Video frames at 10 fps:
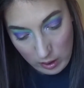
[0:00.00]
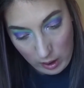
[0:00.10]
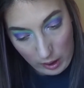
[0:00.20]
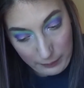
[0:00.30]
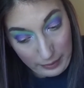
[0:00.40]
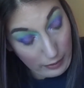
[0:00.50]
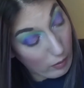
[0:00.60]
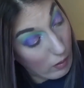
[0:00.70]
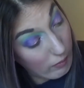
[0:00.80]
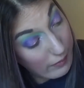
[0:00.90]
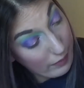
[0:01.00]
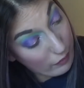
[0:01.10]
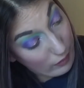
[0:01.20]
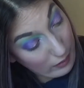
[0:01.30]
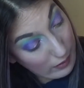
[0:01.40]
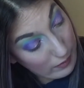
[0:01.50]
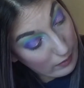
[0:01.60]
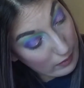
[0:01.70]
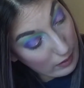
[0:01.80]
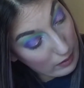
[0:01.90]
I'm gonna go over this one because
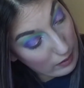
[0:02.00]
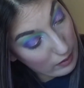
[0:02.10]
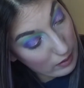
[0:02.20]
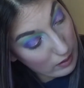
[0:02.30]
it kind of...